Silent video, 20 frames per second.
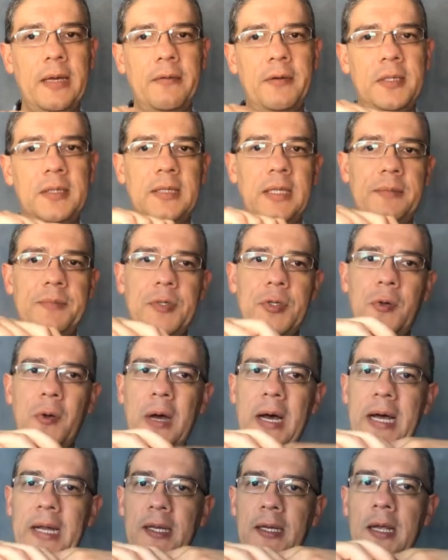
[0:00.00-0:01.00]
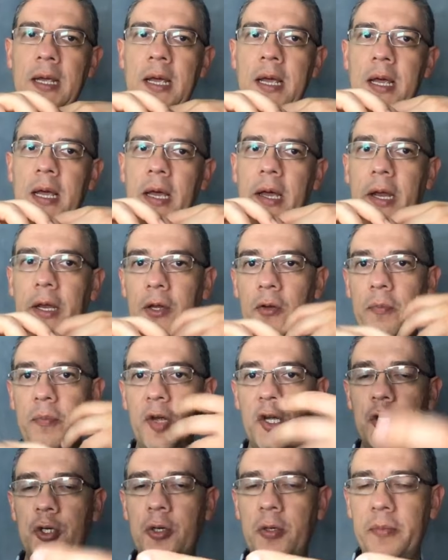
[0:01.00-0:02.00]
every time you add a new
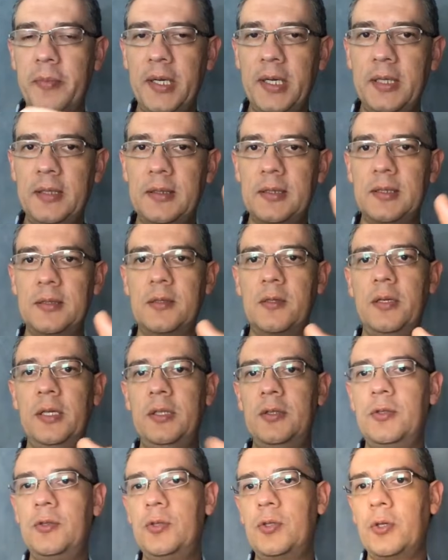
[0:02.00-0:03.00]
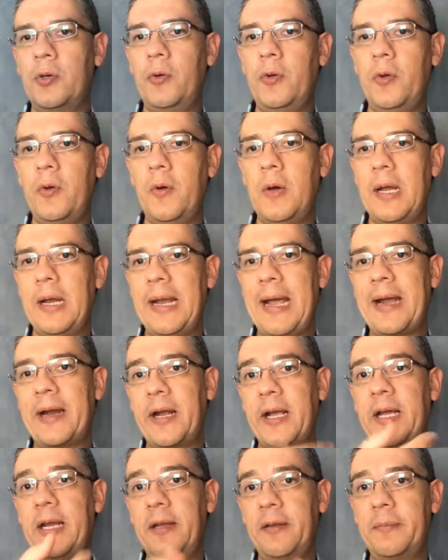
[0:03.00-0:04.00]
measurement, it's going to show you an
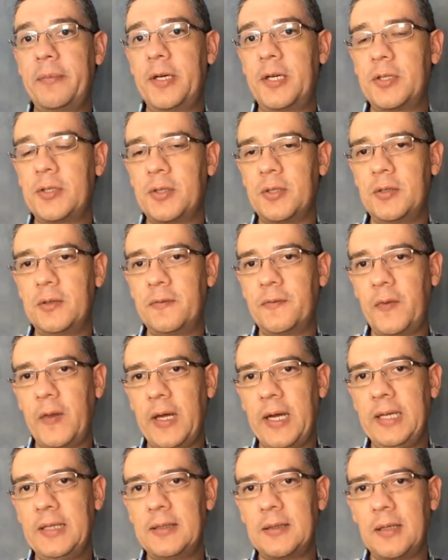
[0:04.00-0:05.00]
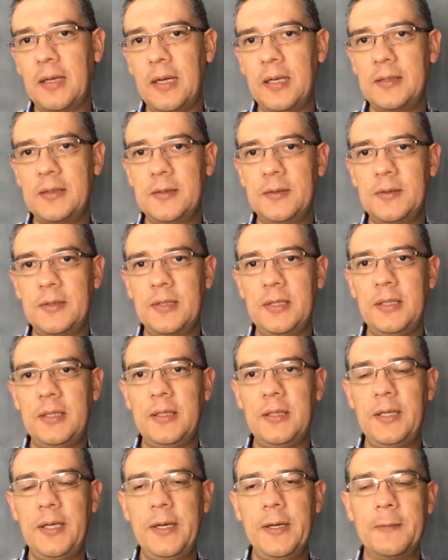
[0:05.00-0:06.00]
aggregated version of that, as you see in
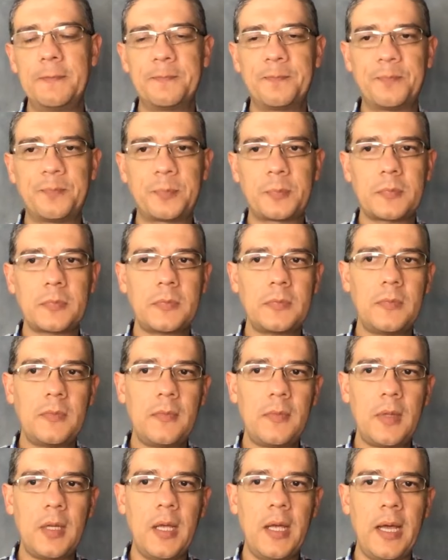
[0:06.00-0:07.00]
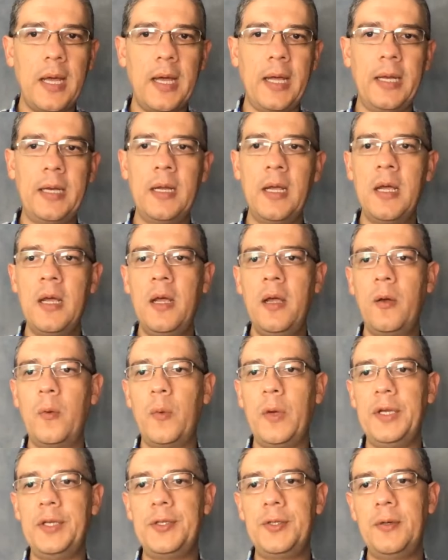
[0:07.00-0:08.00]
here. And
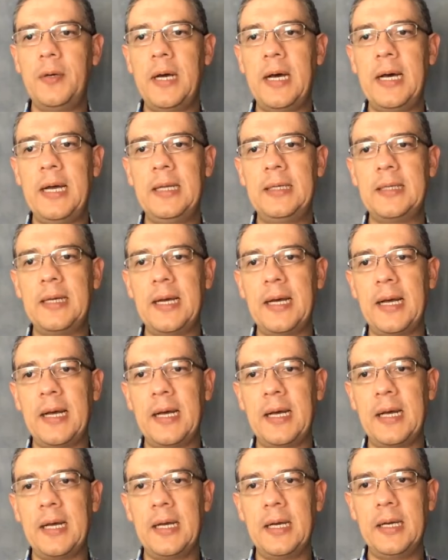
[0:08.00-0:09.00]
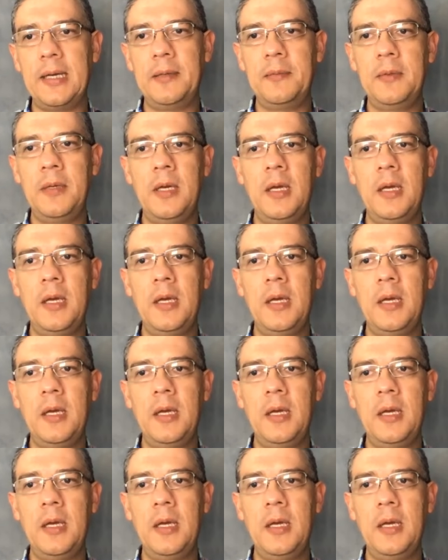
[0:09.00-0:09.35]
when you add a